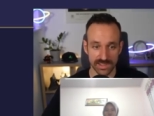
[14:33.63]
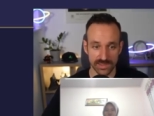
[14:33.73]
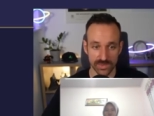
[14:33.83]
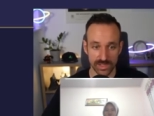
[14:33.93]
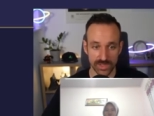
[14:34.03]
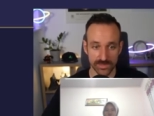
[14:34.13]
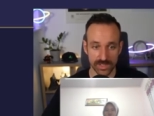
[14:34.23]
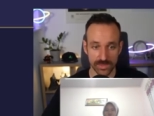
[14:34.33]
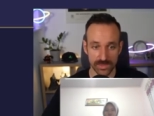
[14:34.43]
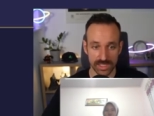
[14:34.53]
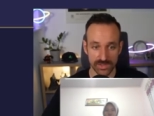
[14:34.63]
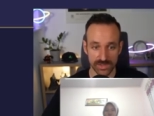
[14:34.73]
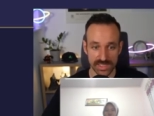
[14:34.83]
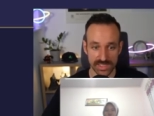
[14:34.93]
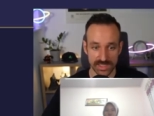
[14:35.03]
So development
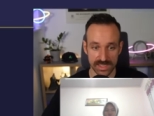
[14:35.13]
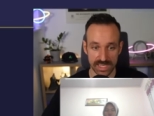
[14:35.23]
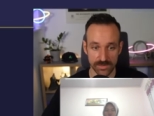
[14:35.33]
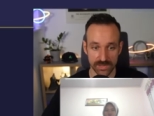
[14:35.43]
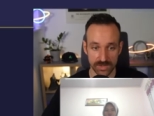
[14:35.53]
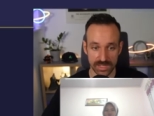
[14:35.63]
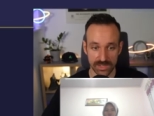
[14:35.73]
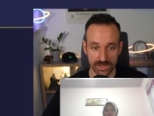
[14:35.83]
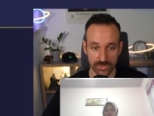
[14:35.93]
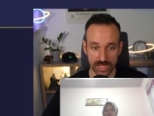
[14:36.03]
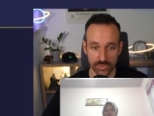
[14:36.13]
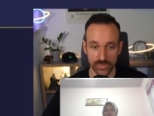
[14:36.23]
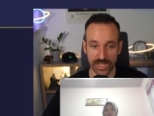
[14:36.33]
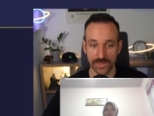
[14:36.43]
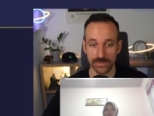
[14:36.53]
simulator is the name right here of my
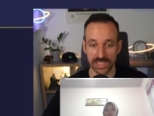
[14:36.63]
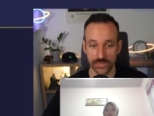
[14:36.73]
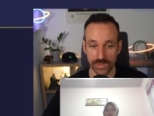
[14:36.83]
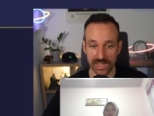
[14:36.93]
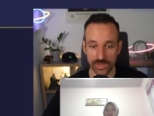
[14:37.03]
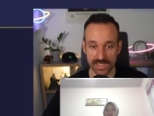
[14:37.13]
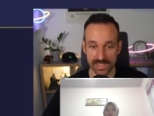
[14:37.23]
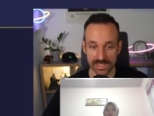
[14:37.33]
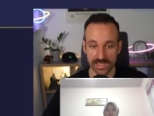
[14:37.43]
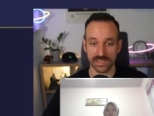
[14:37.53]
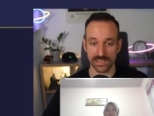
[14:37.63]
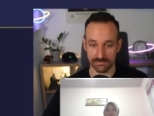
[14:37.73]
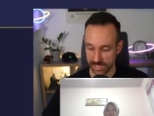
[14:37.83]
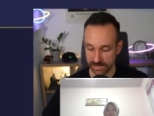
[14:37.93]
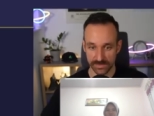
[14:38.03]
profile, and then platform iOS is
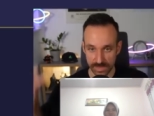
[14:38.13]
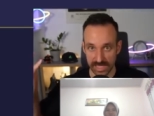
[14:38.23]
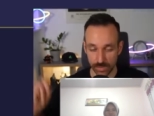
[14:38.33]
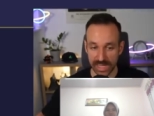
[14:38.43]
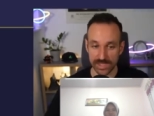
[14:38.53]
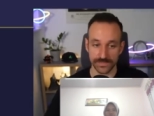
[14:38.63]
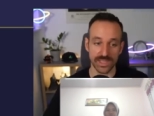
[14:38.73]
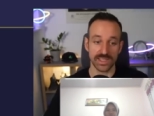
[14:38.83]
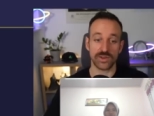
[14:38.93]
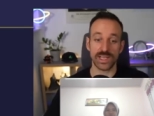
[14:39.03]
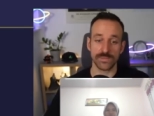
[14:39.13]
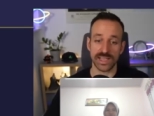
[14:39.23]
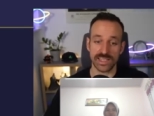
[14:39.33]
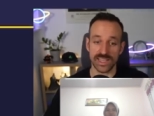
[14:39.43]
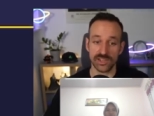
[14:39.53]
well, the platform iOS. All right,
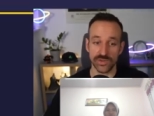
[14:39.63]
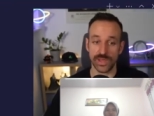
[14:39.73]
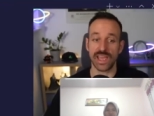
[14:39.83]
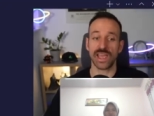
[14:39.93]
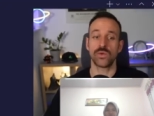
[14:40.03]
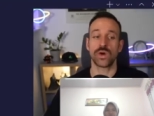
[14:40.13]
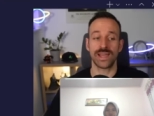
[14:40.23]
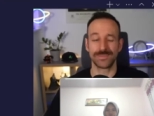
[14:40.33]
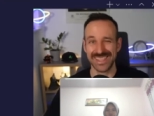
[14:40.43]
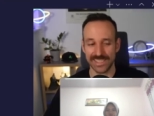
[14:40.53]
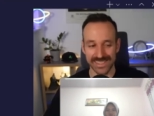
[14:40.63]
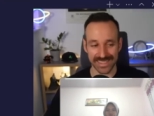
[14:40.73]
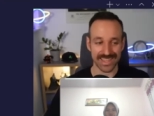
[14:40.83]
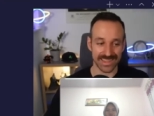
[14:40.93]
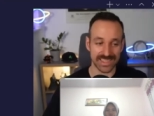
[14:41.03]
I can hit enter, and what happens next
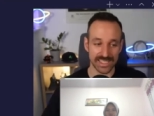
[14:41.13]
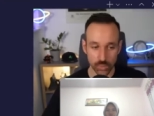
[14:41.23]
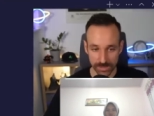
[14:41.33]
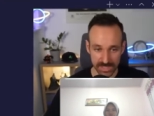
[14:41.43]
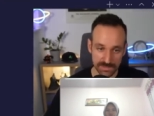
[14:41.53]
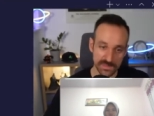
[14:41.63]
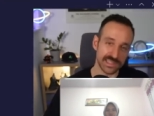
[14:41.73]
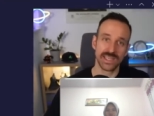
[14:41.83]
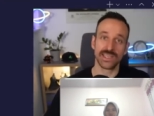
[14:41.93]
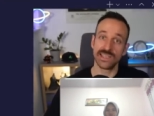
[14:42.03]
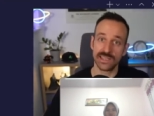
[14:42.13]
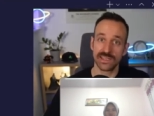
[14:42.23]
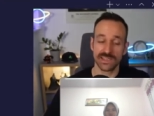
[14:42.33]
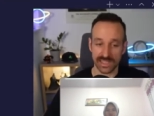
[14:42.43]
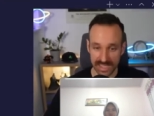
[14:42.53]
is that this would be built
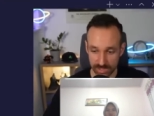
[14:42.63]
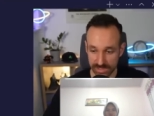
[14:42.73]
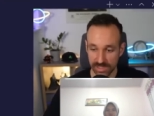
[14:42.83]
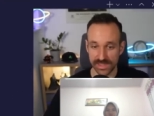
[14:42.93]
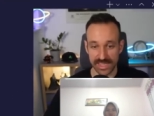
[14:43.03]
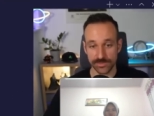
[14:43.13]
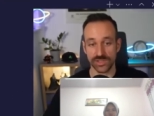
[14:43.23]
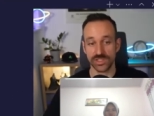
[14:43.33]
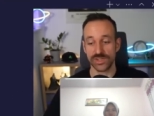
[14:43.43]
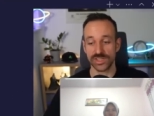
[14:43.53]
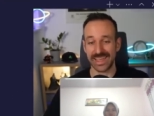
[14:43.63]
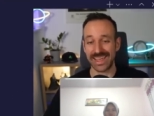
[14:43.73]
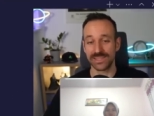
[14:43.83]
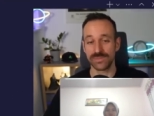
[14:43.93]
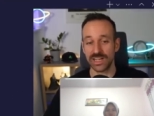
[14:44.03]
in the cloud on the Expo servers.
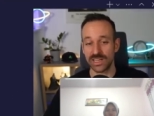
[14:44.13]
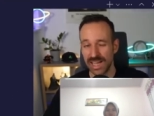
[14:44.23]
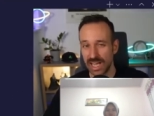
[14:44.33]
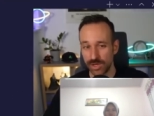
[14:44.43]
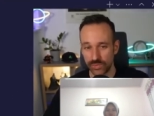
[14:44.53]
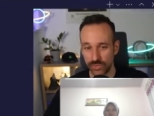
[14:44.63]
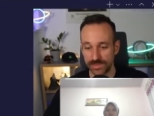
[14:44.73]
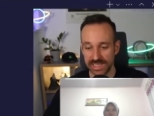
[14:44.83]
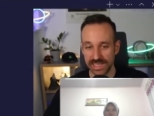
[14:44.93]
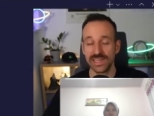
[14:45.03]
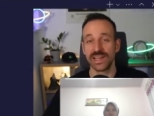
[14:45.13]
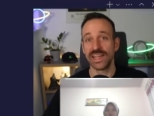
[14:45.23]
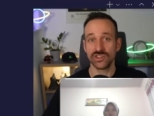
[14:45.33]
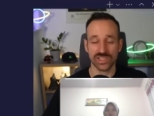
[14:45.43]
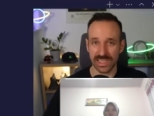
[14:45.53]
And because I'm on a free plan,
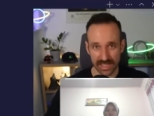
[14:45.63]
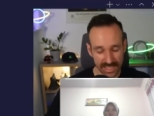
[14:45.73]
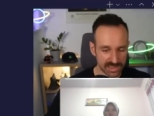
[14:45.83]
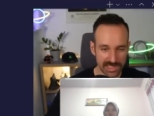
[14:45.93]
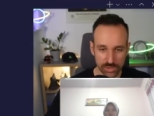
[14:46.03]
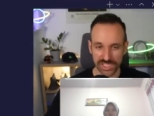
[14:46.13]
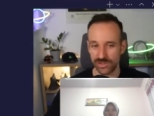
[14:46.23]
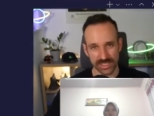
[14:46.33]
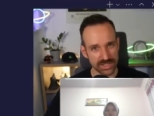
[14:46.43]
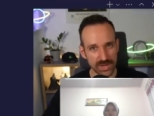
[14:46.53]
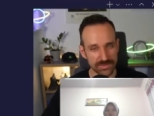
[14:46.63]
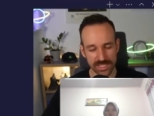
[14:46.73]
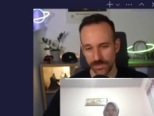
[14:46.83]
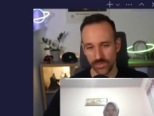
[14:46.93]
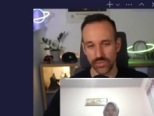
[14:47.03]
I usually get like in a lower tier. I do have
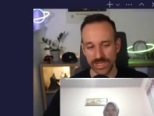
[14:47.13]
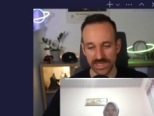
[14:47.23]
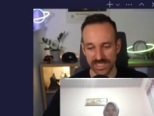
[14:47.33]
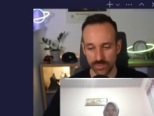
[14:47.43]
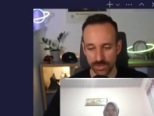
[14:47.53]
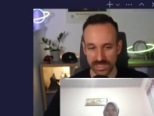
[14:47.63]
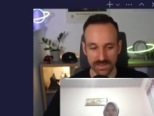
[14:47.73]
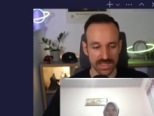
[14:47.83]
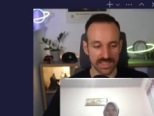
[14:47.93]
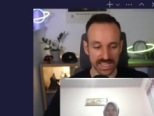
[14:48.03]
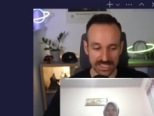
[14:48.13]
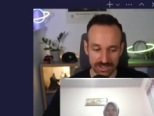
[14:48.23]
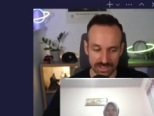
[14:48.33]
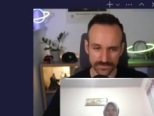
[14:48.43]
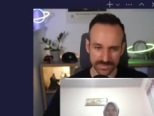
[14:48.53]
some free builds per month that I can
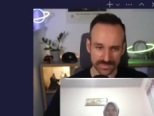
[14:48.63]
use.